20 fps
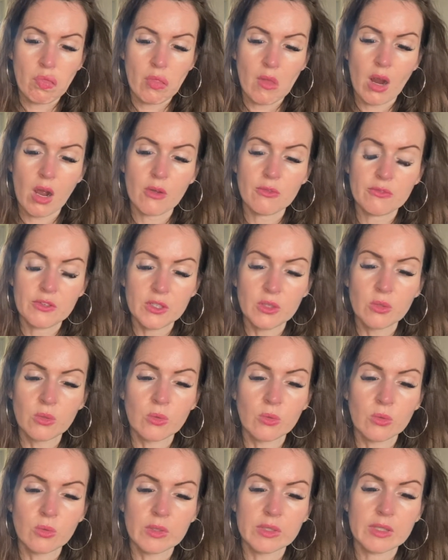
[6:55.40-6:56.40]
I
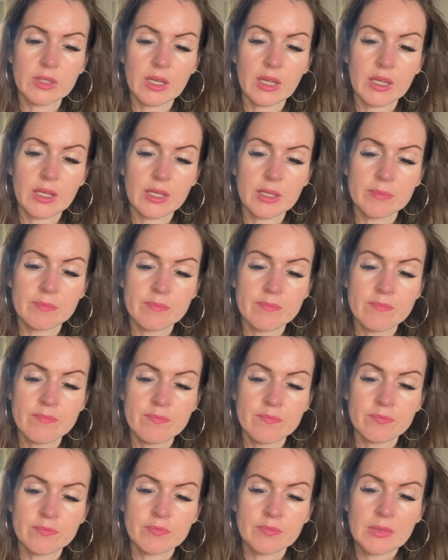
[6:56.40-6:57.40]
feel
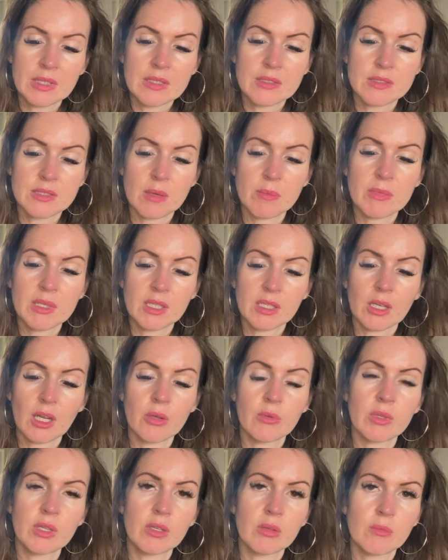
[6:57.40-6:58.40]
something
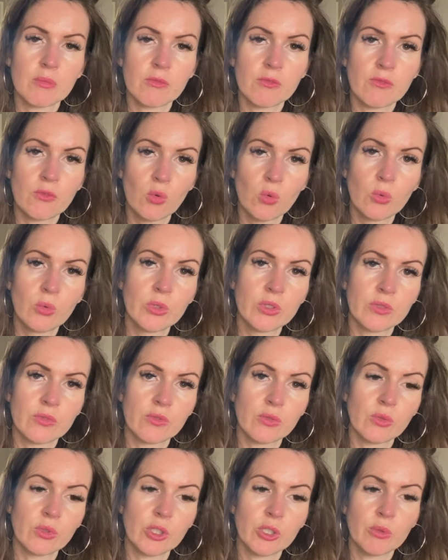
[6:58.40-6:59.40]
going forward
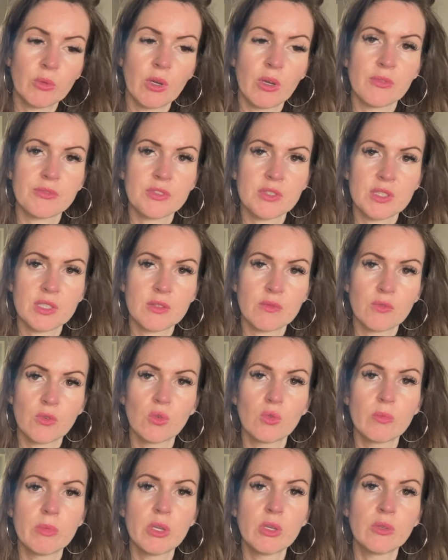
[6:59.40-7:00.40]
for you after this
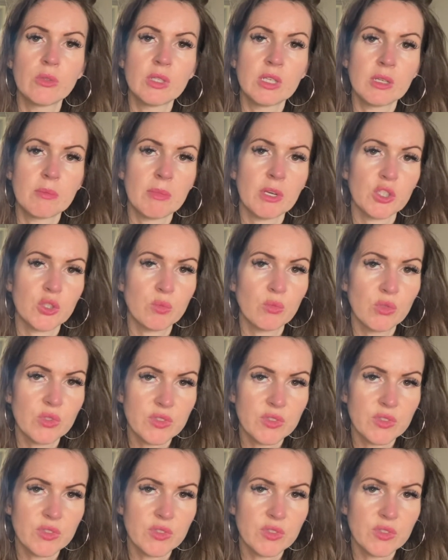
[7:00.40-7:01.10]
full moon in a much more